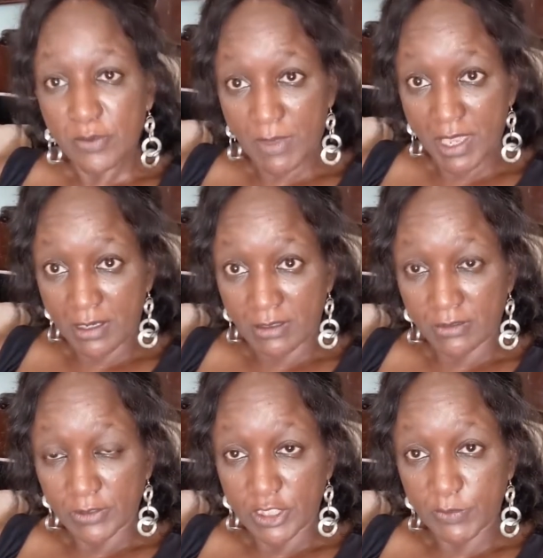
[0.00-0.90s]
Men,
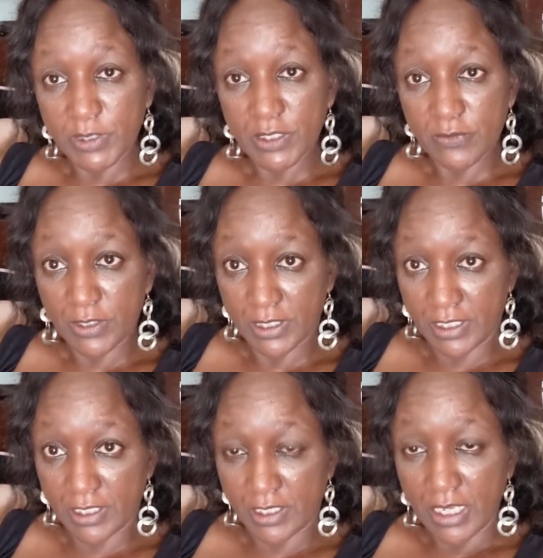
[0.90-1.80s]

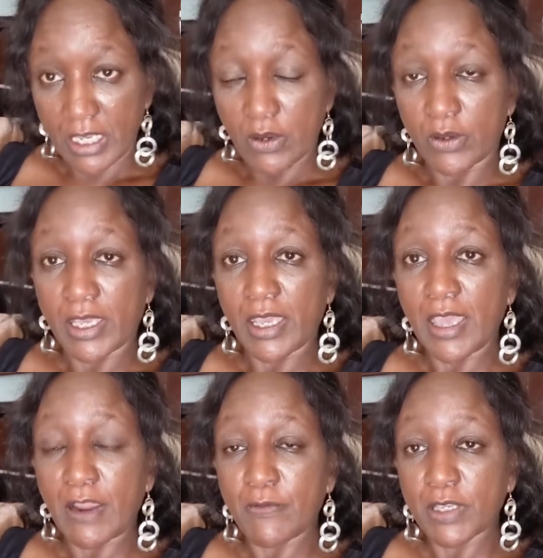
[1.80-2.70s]
specifically, okay,
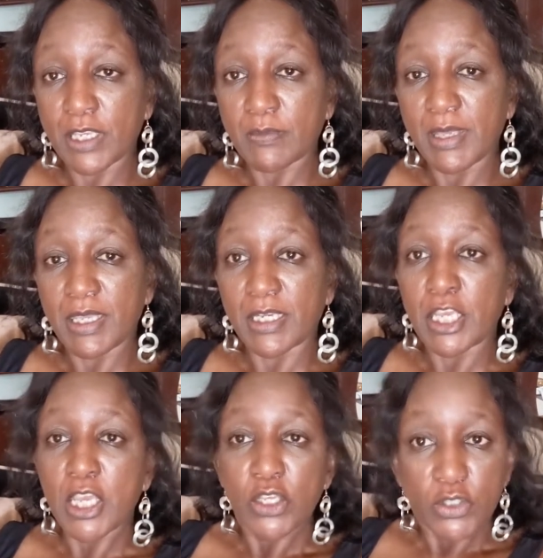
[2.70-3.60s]
African men,
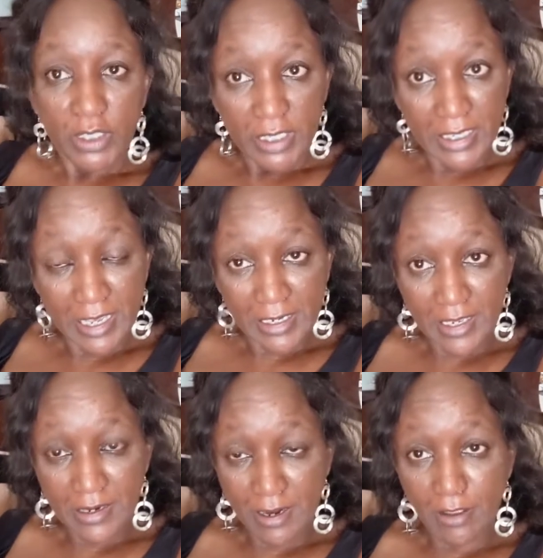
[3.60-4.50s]

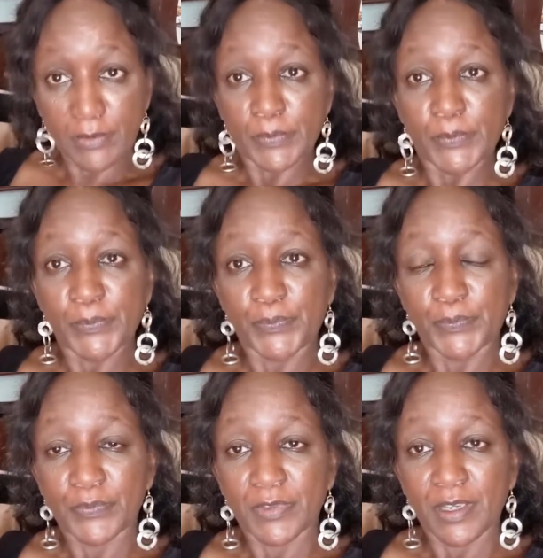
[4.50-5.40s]
iganera,
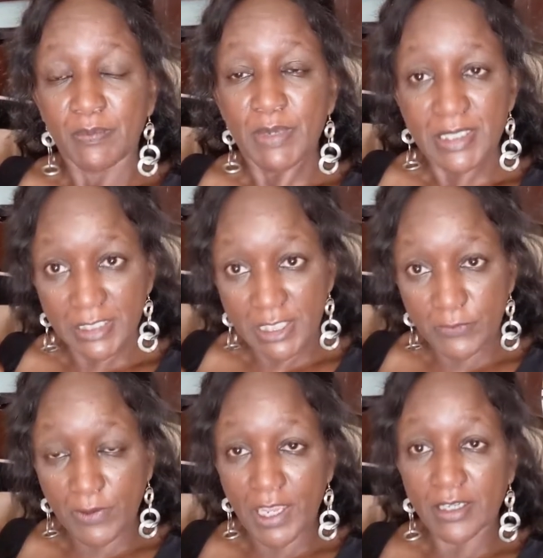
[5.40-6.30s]
be
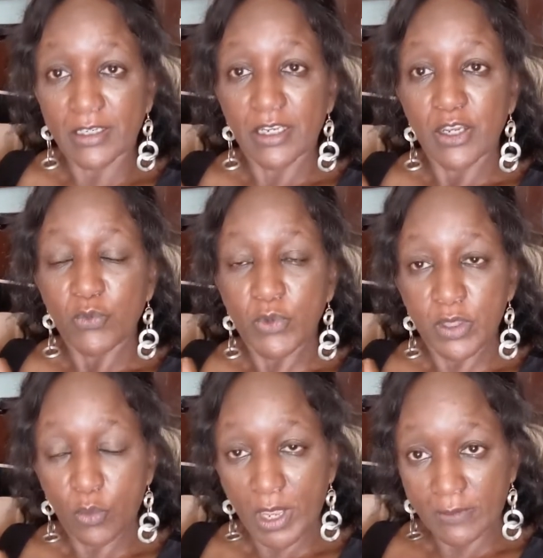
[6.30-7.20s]
satisfied with the
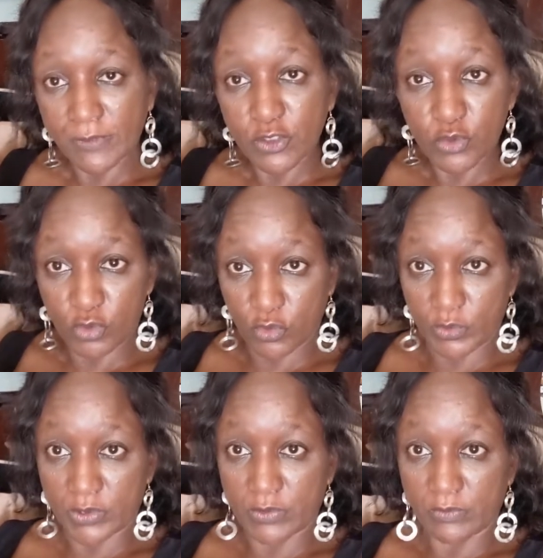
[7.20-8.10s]
wife that you chose,